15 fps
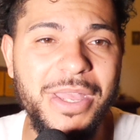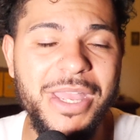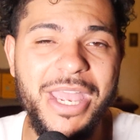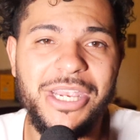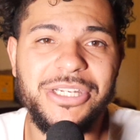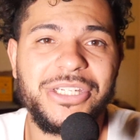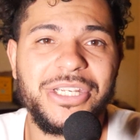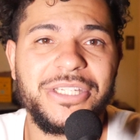
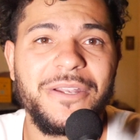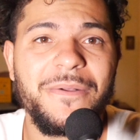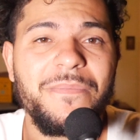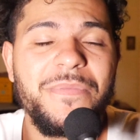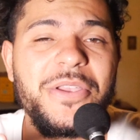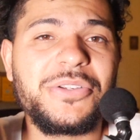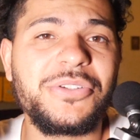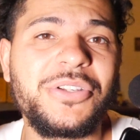It's just,
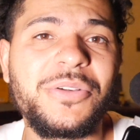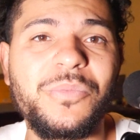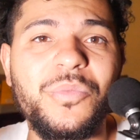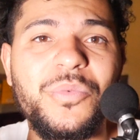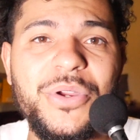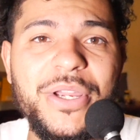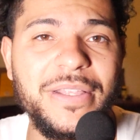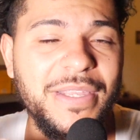these are some
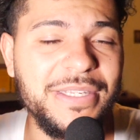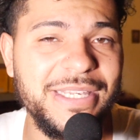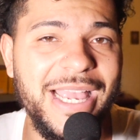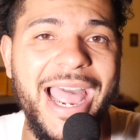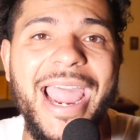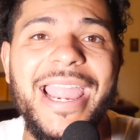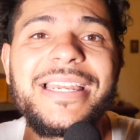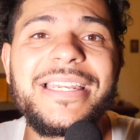realist
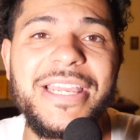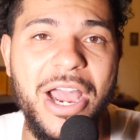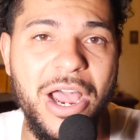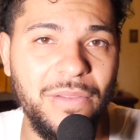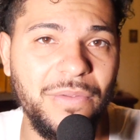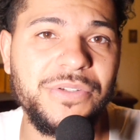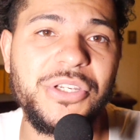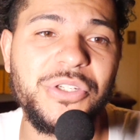
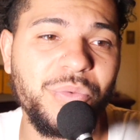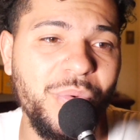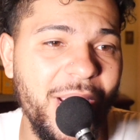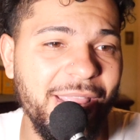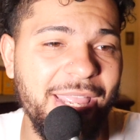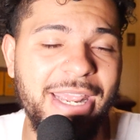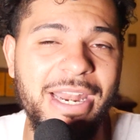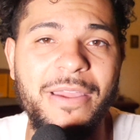ideologies,
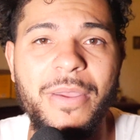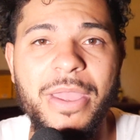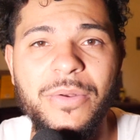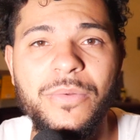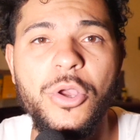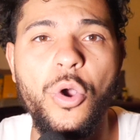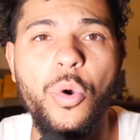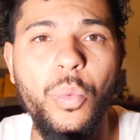right? And
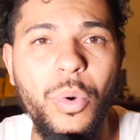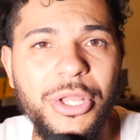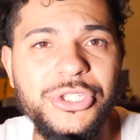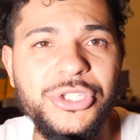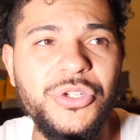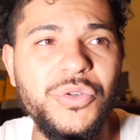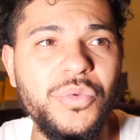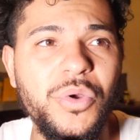
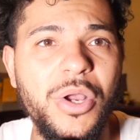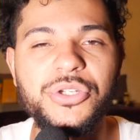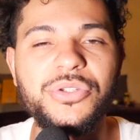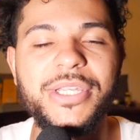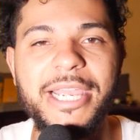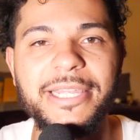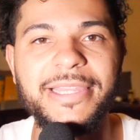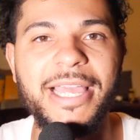once you
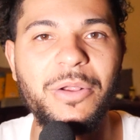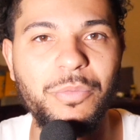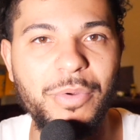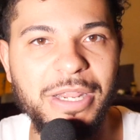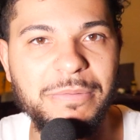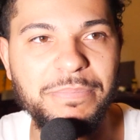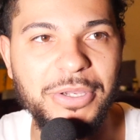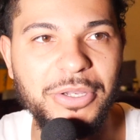take that
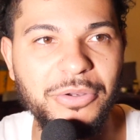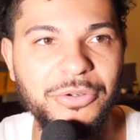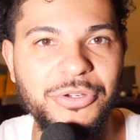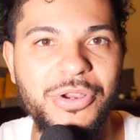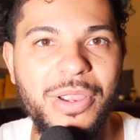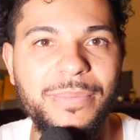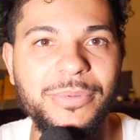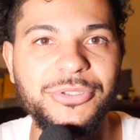red pill and
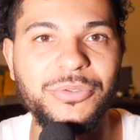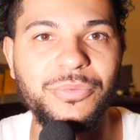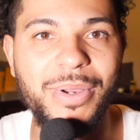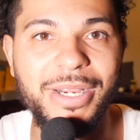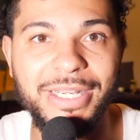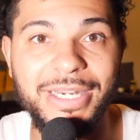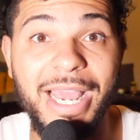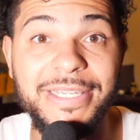you're able to
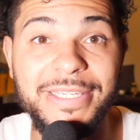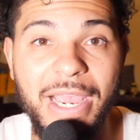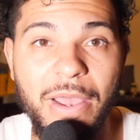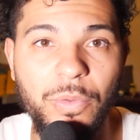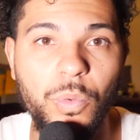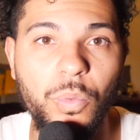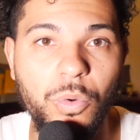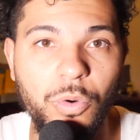recognize how
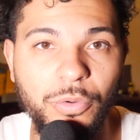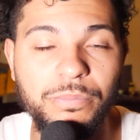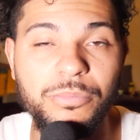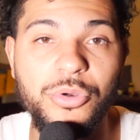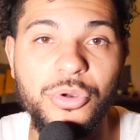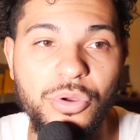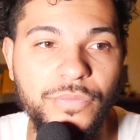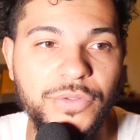the world
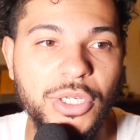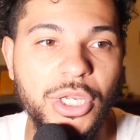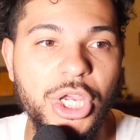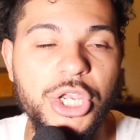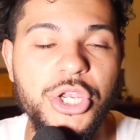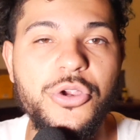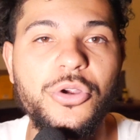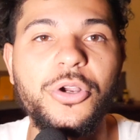moves,
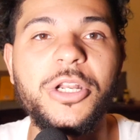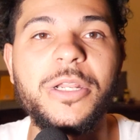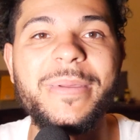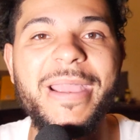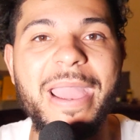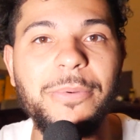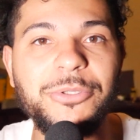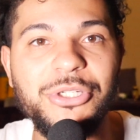you're going to
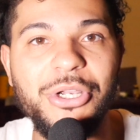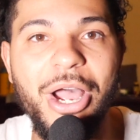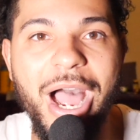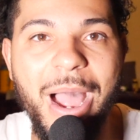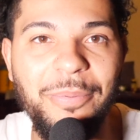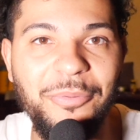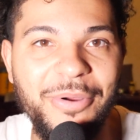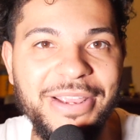be able to
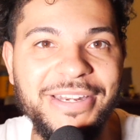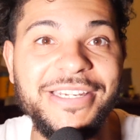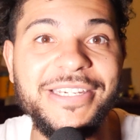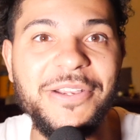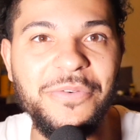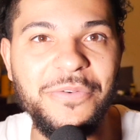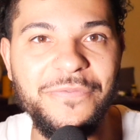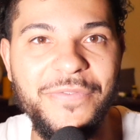operate in a
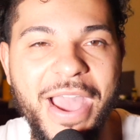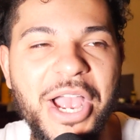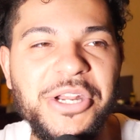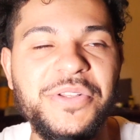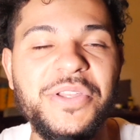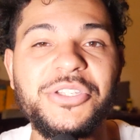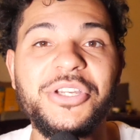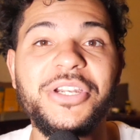different
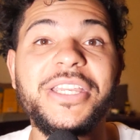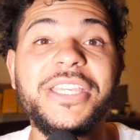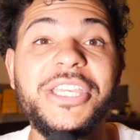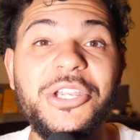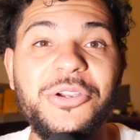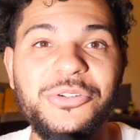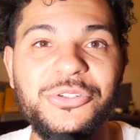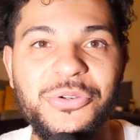fashion that's going to
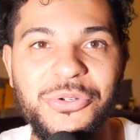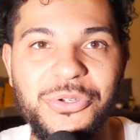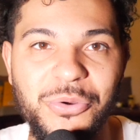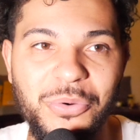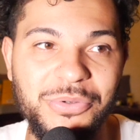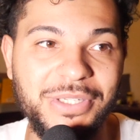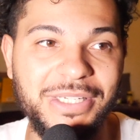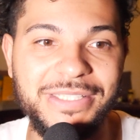gear you
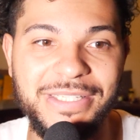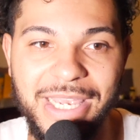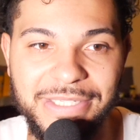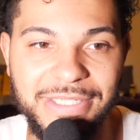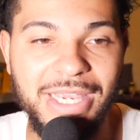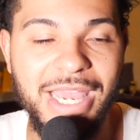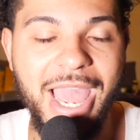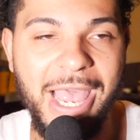towards
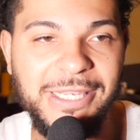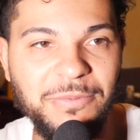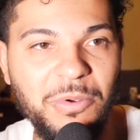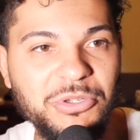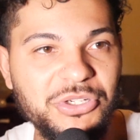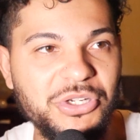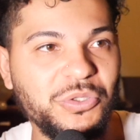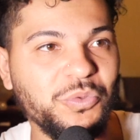success, as
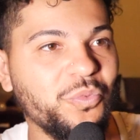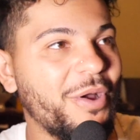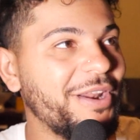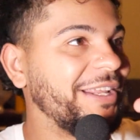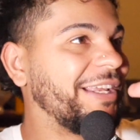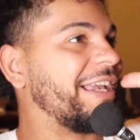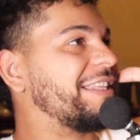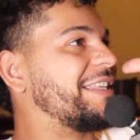opposed to just
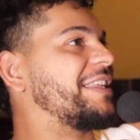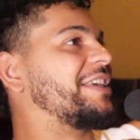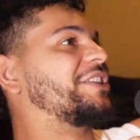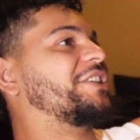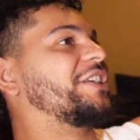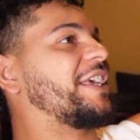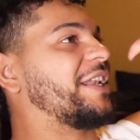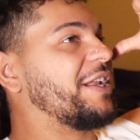running into this
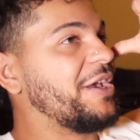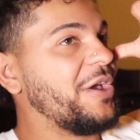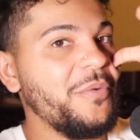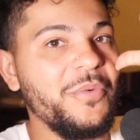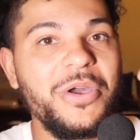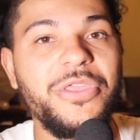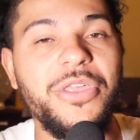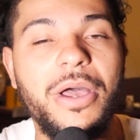shit
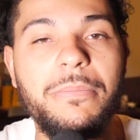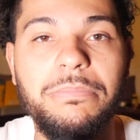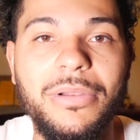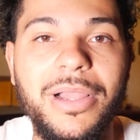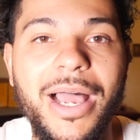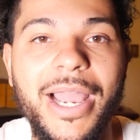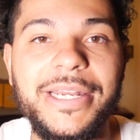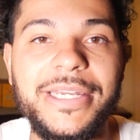with a
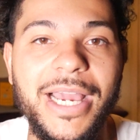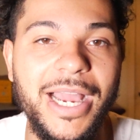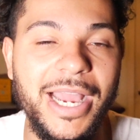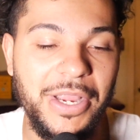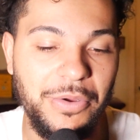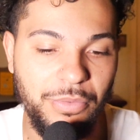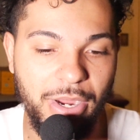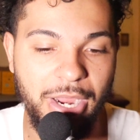blind
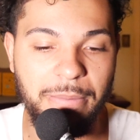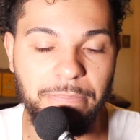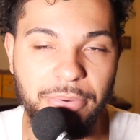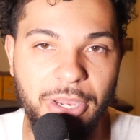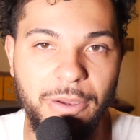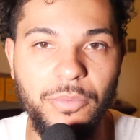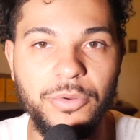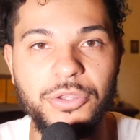eye, right?
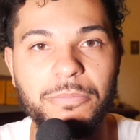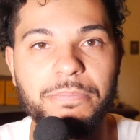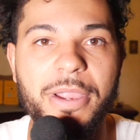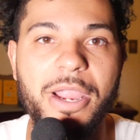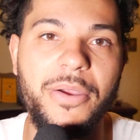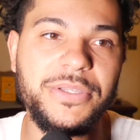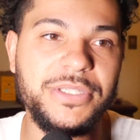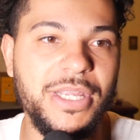But with your
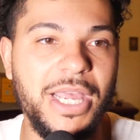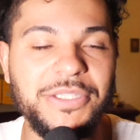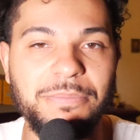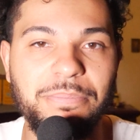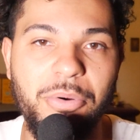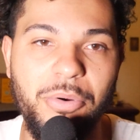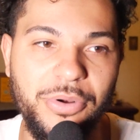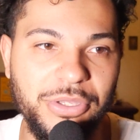parents not
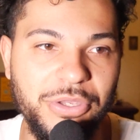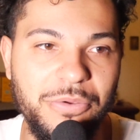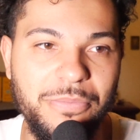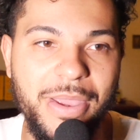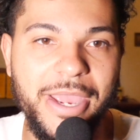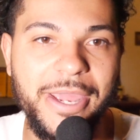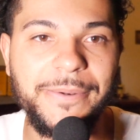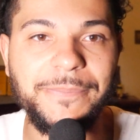supporting you,
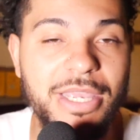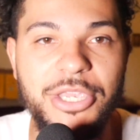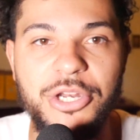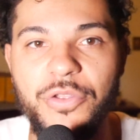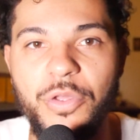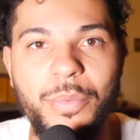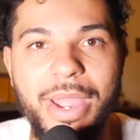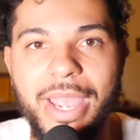man,
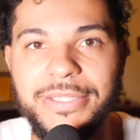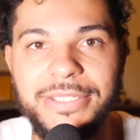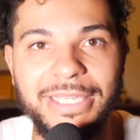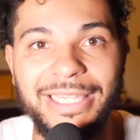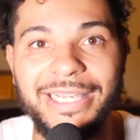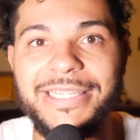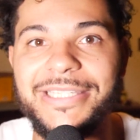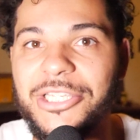the way I see it,
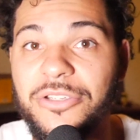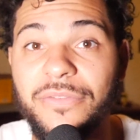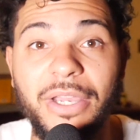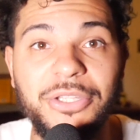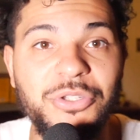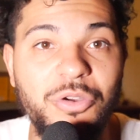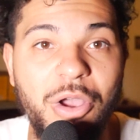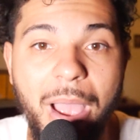like I said, you've
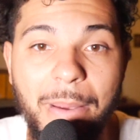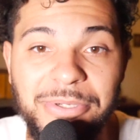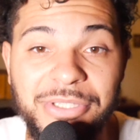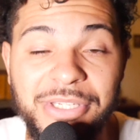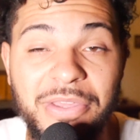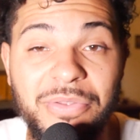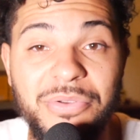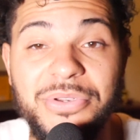got two
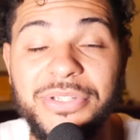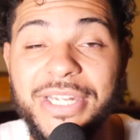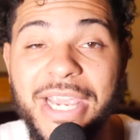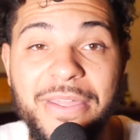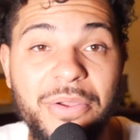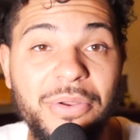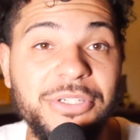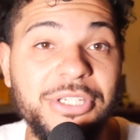options. Either you
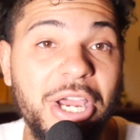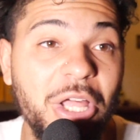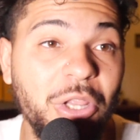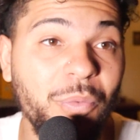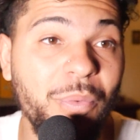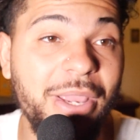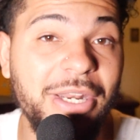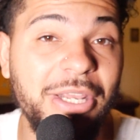stay there and
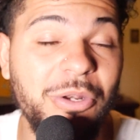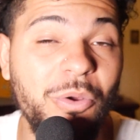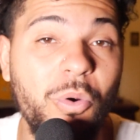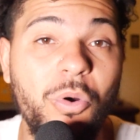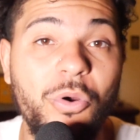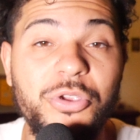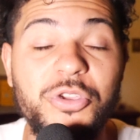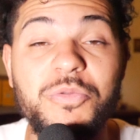tolerate it
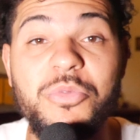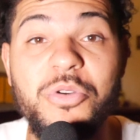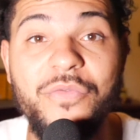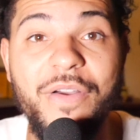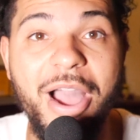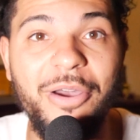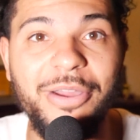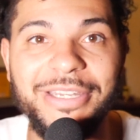or you move
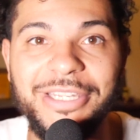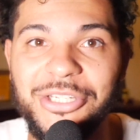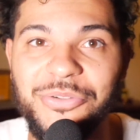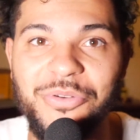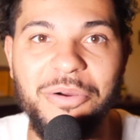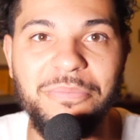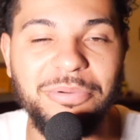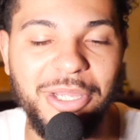out and get
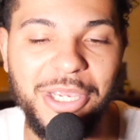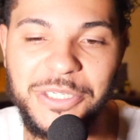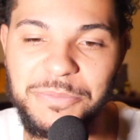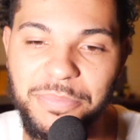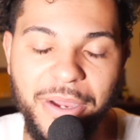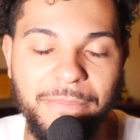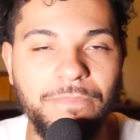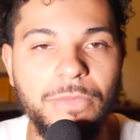your own place.
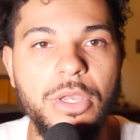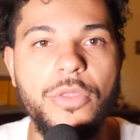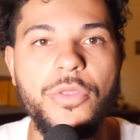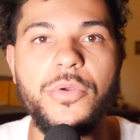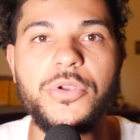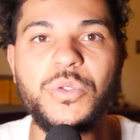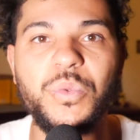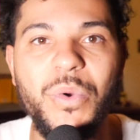But
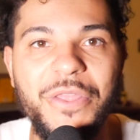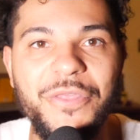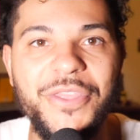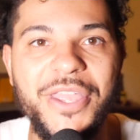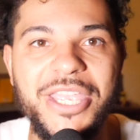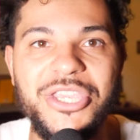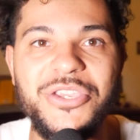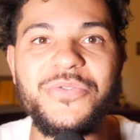there is one
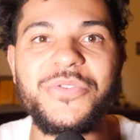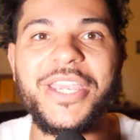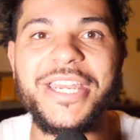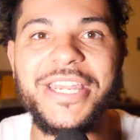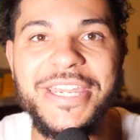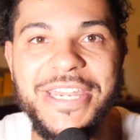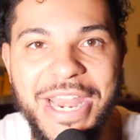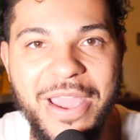thing you
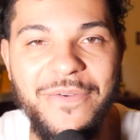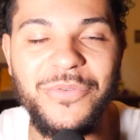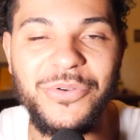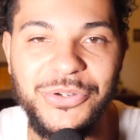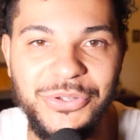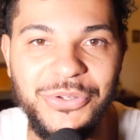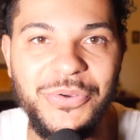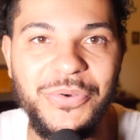can never
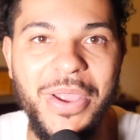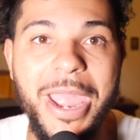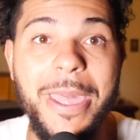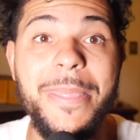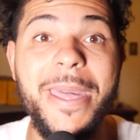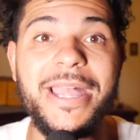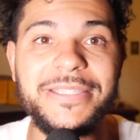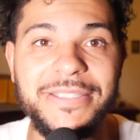do,
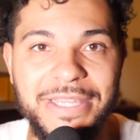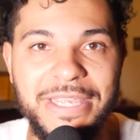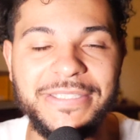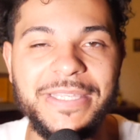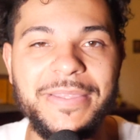and that's this.